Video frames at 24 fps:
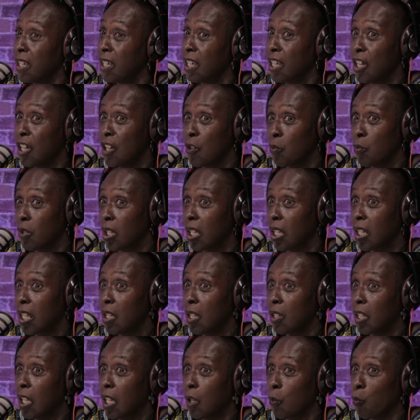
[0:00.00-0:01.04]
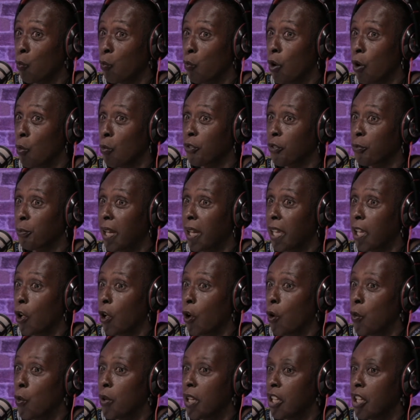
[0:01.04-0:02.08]
When I learned that what was my
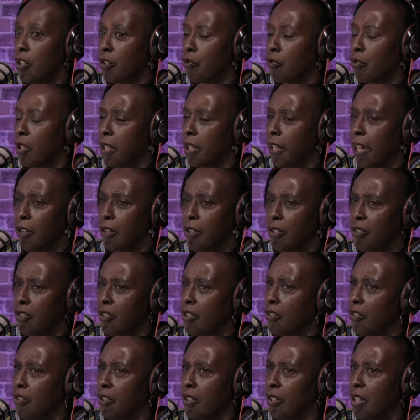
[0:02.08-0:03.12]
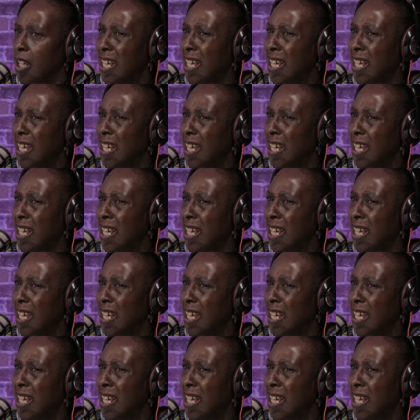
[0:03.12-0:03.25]
own history and heritage and